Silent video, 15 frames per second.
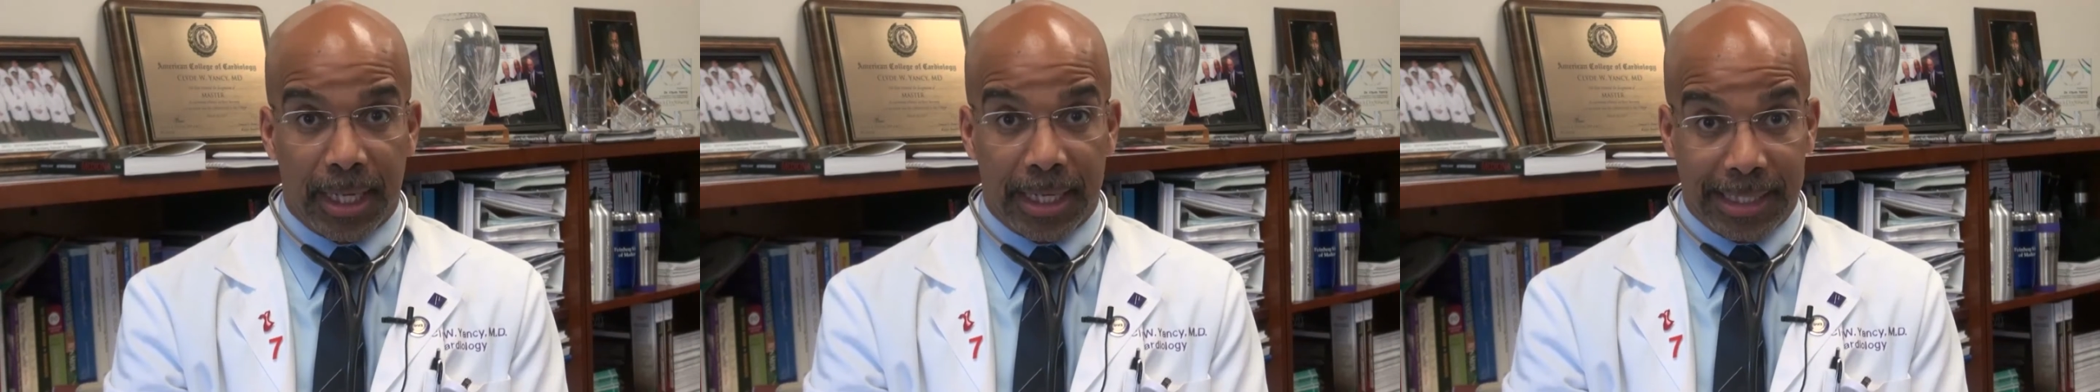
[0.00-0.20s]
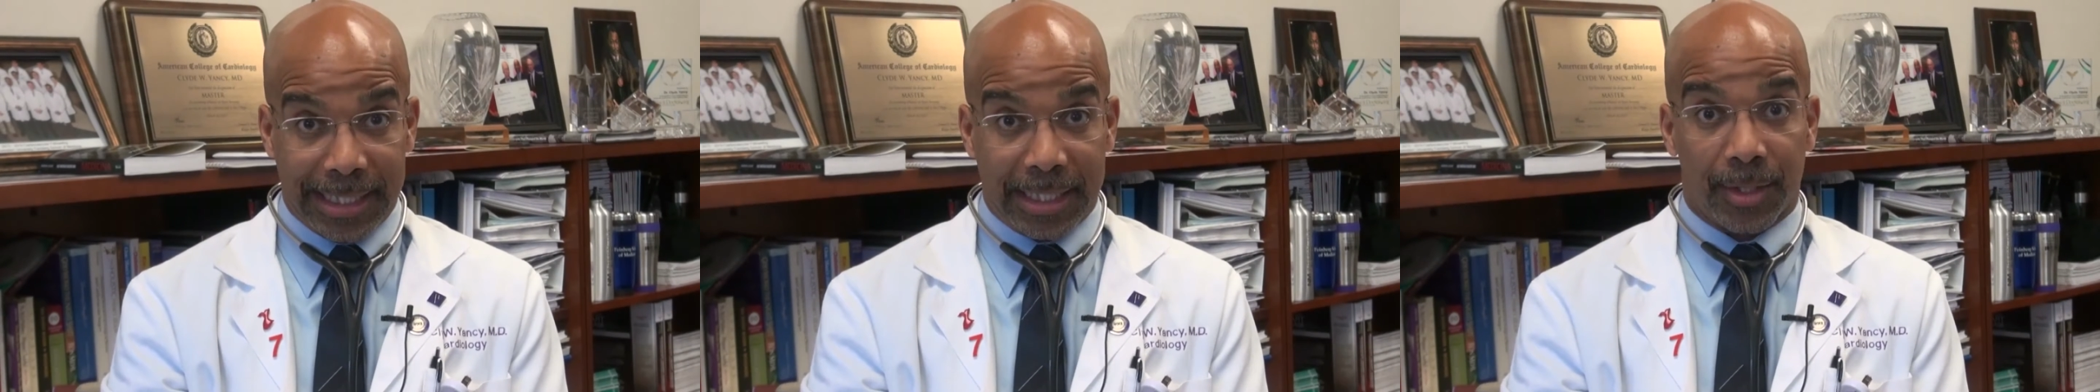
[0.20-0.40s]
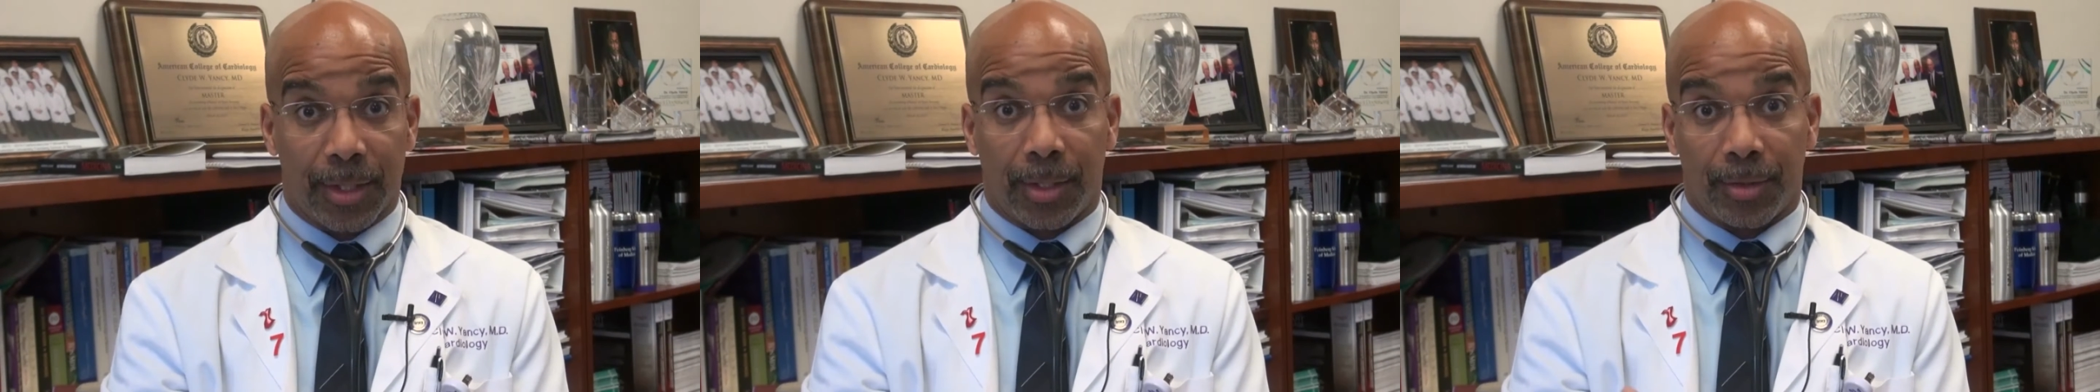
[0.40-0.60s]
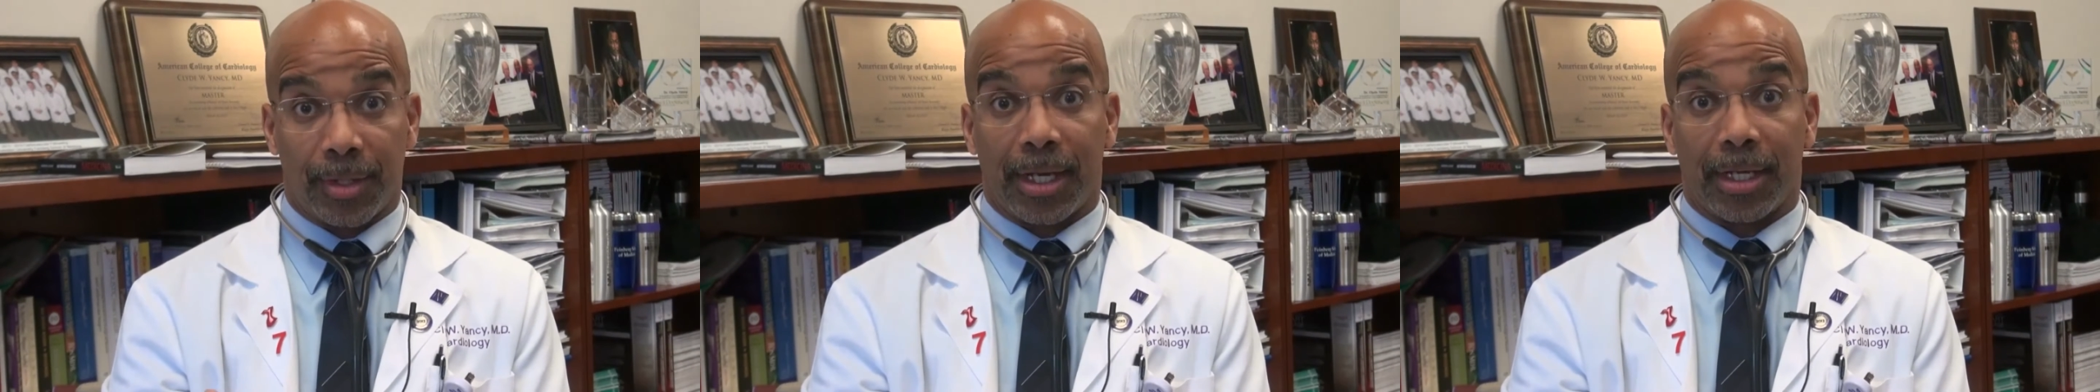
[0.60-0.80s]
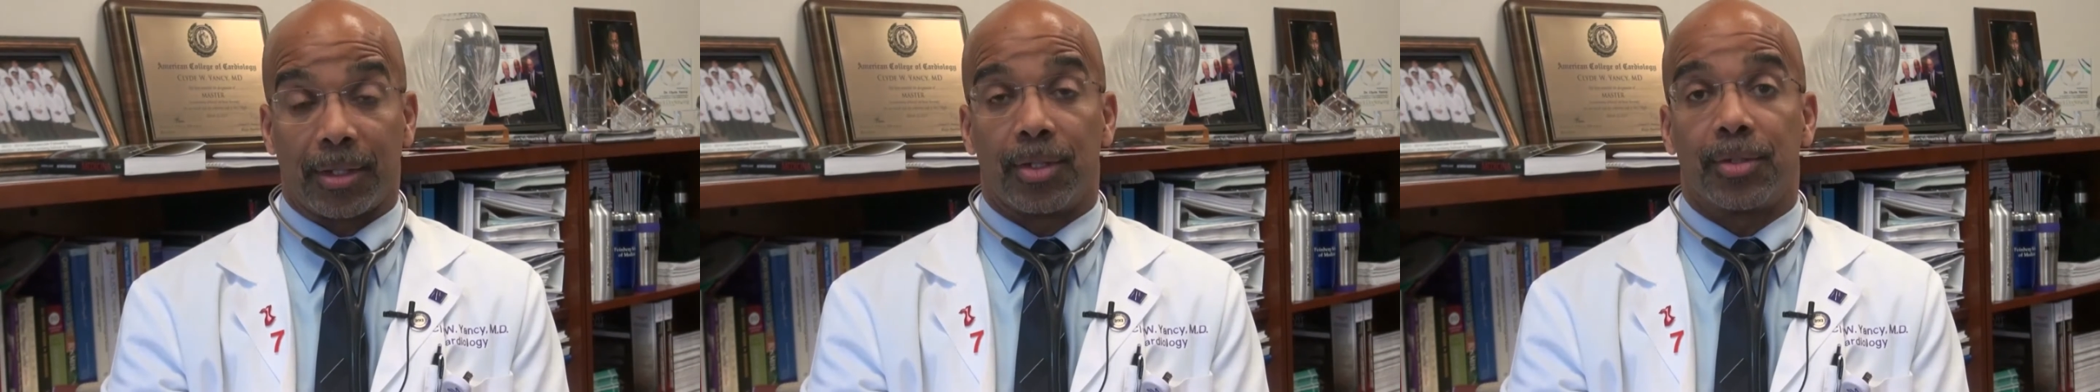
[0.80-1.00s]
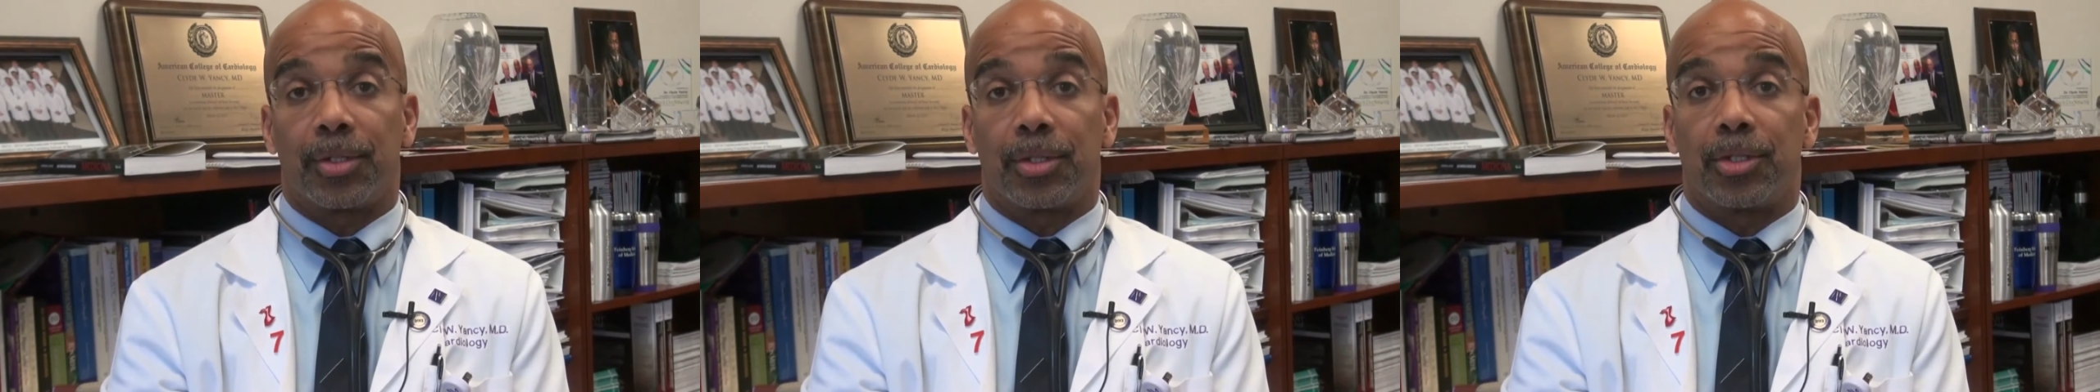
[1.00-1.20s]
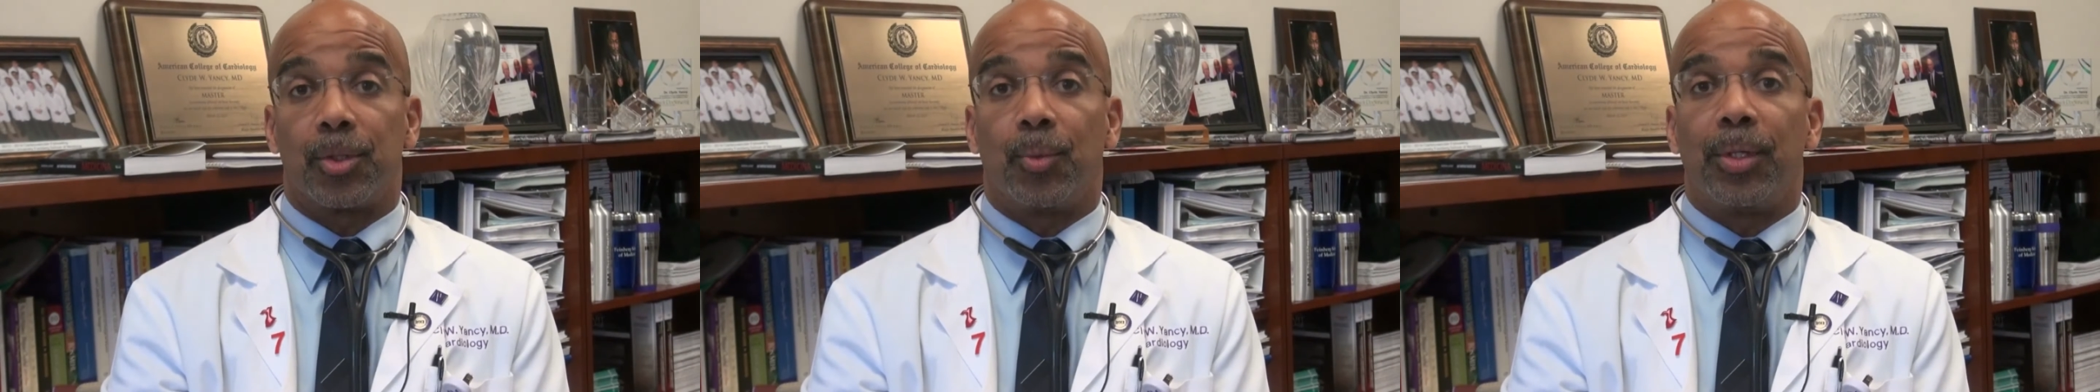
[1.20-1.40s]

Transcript: an end-all diagnosis